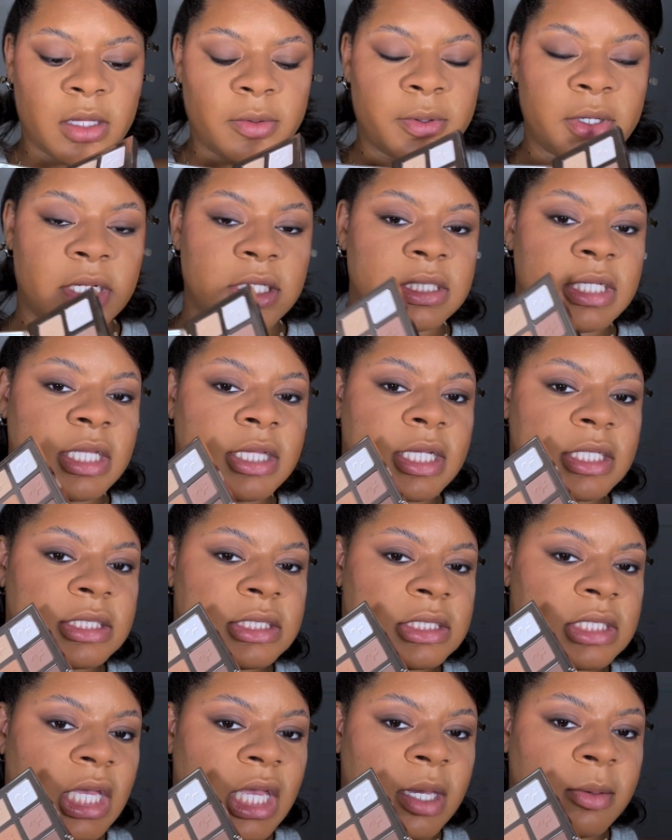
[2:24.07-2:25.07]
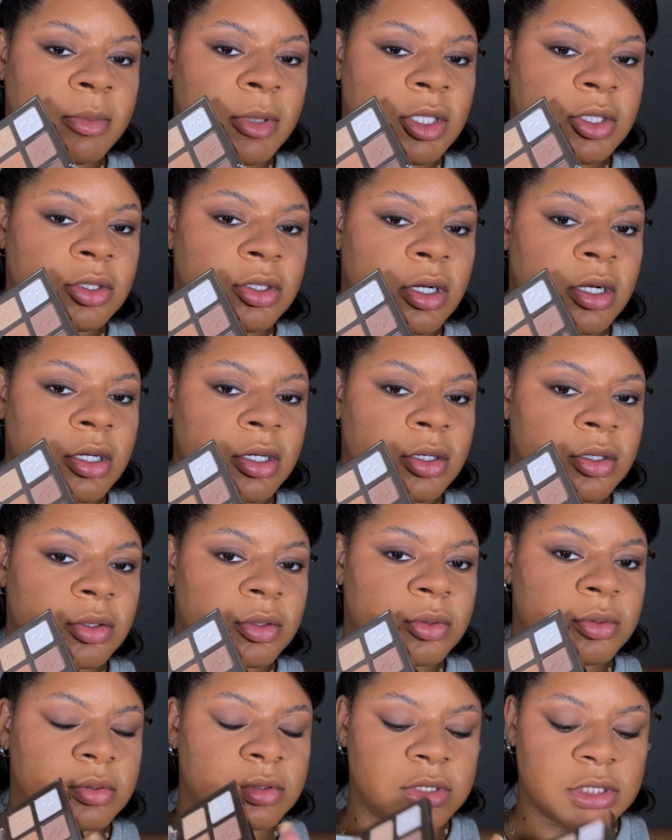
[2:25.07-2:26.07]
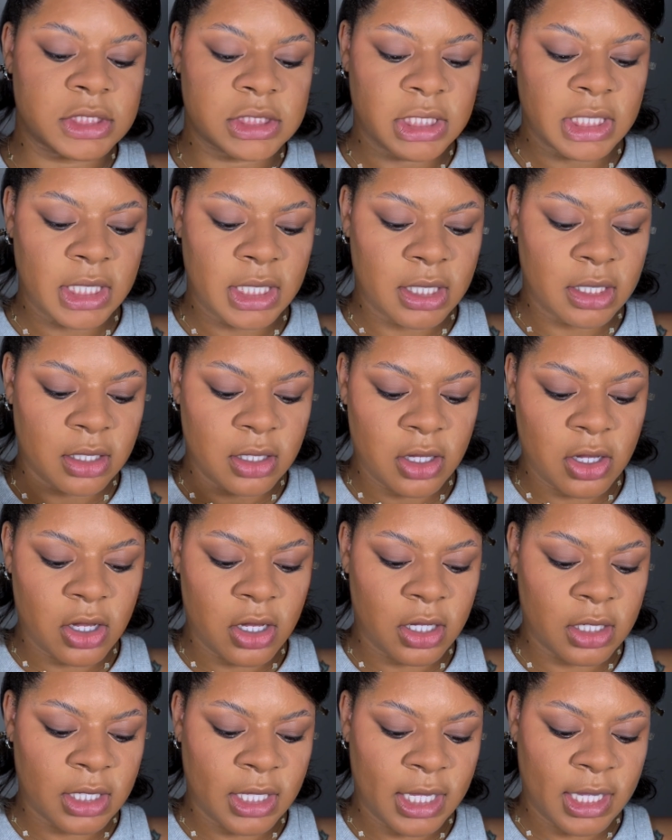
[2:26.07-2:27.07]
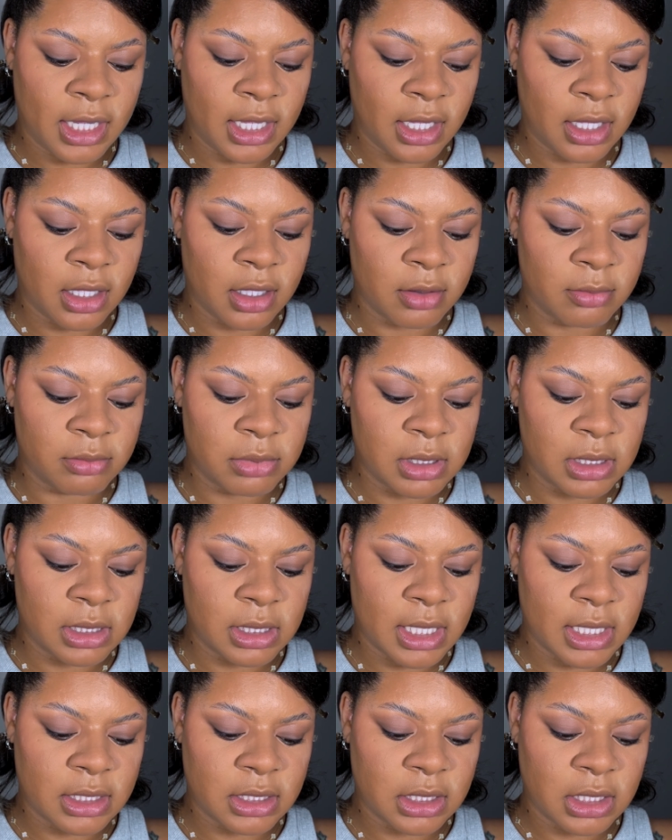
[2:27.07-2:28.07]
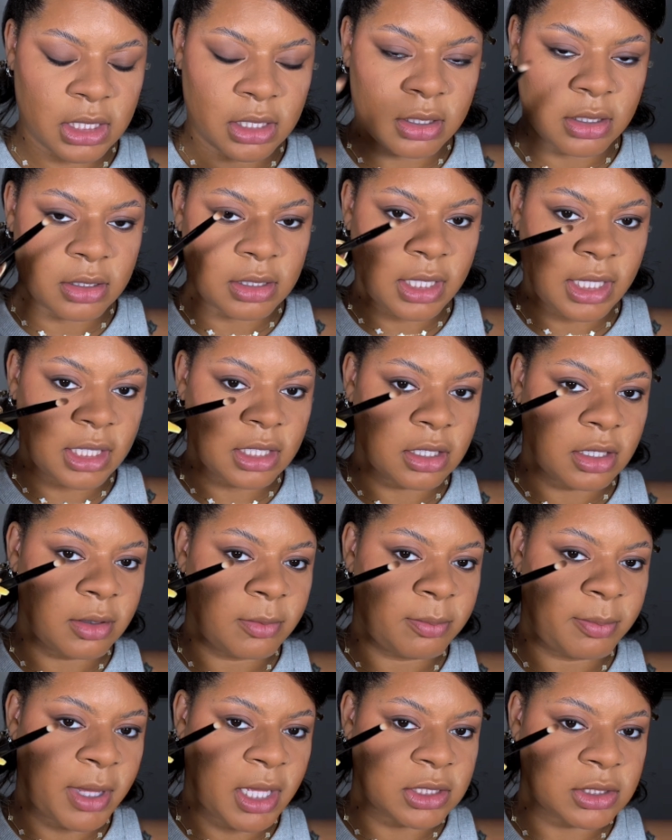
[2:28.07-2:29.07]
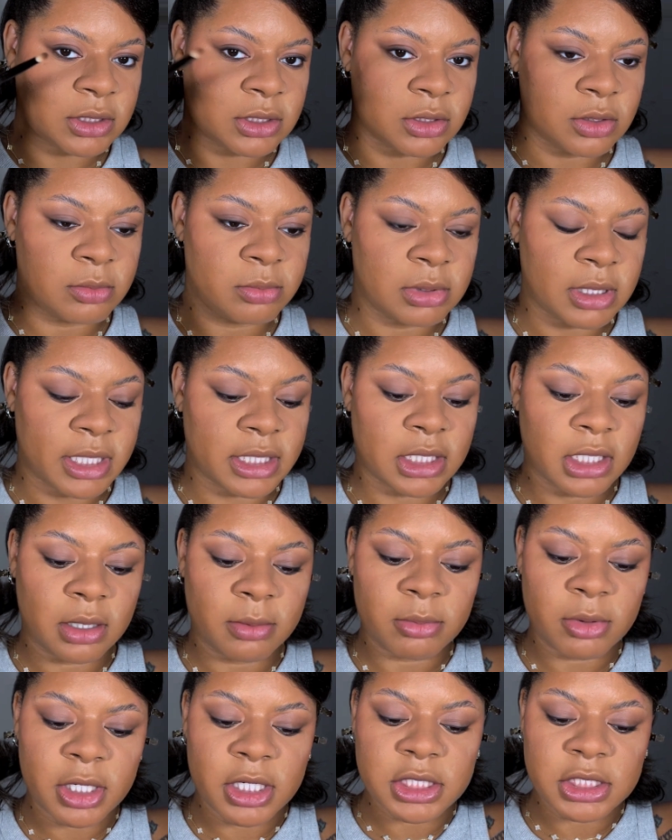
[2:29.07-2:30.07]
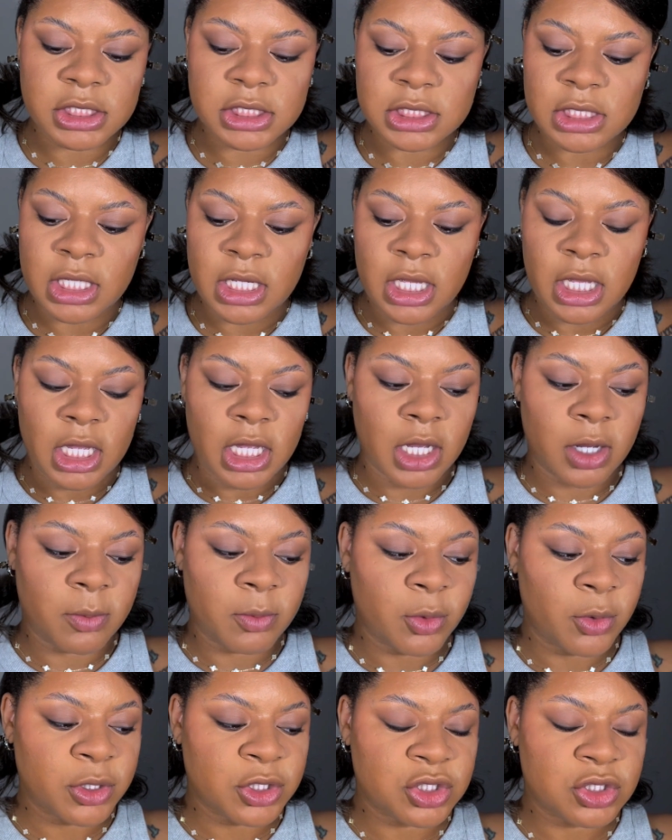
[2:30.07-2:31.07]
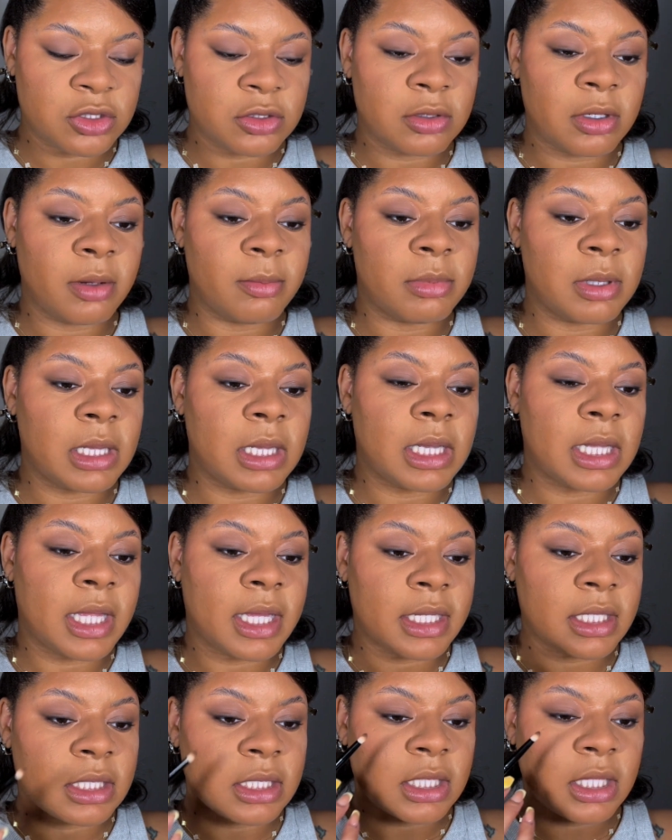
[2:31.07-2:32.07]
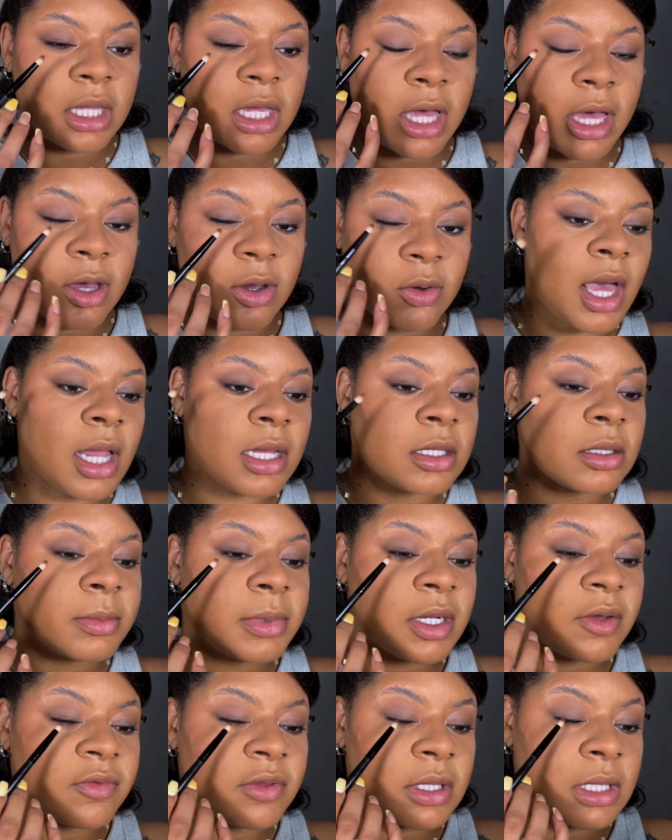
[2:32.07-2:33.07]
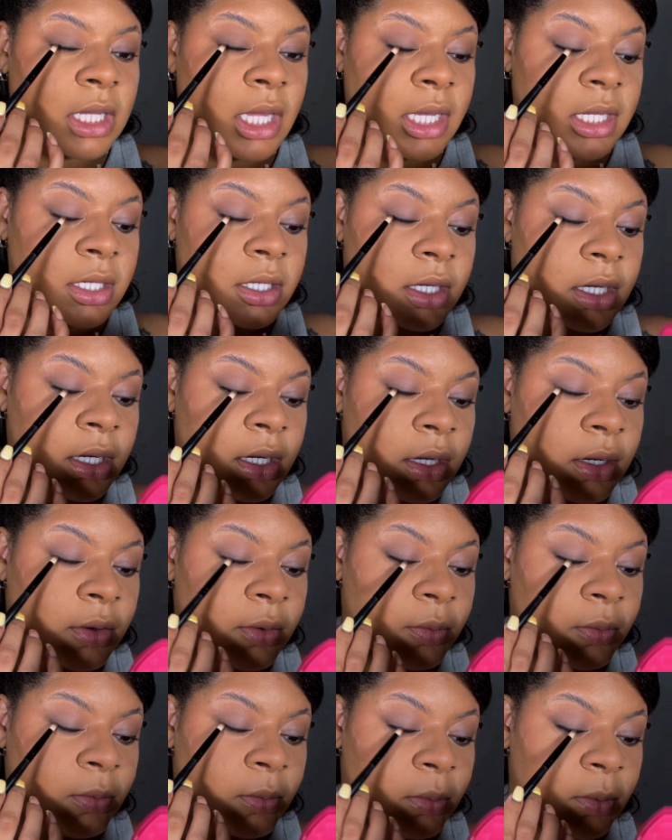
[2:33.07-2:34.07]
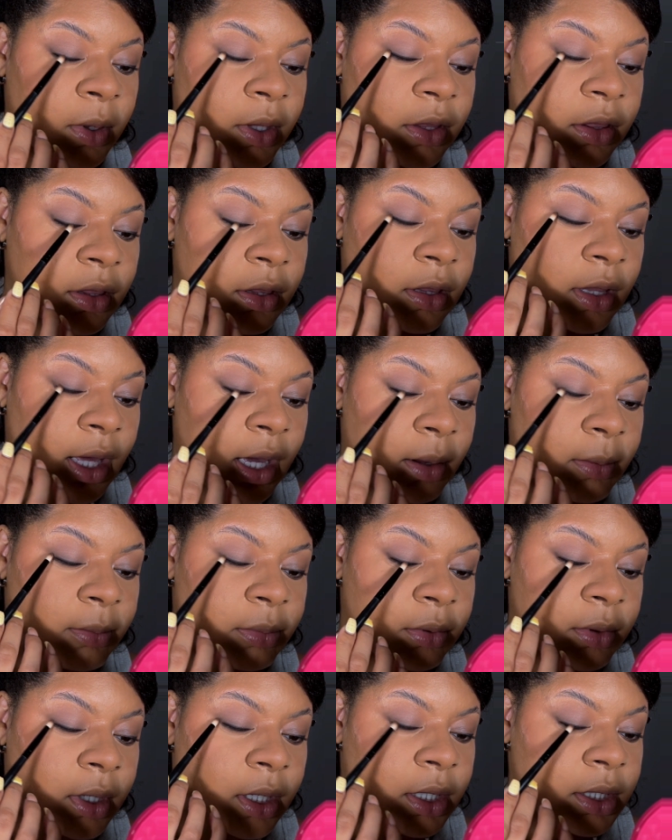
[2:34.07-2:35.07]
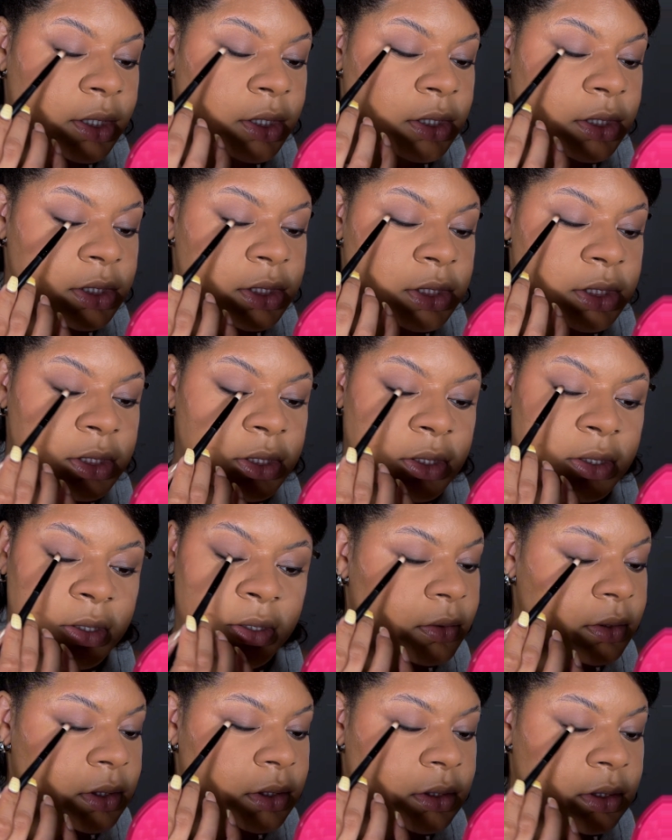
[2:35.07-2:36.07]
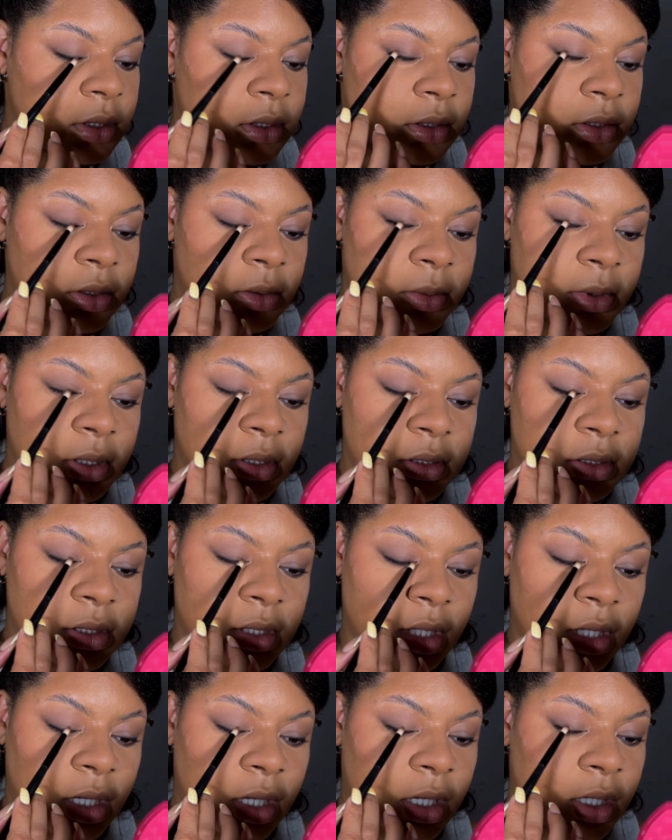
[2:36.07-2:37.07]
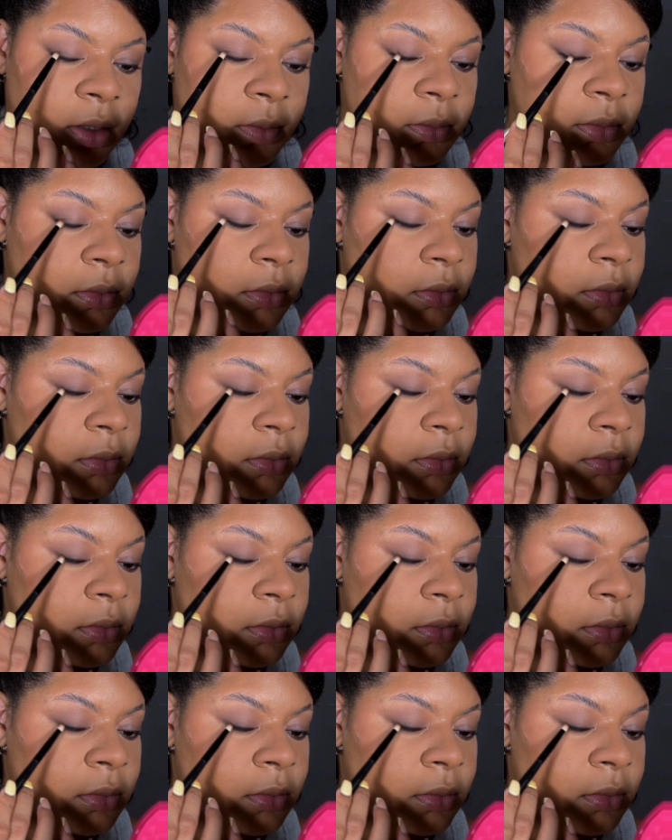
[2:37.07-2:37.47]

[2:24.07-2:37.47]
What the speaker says: Then we're going to take that same dark cool shade on a blending, like a pencil blending brush, and we're going to blend out a little bit of the liner with that brush, just a little bit on top,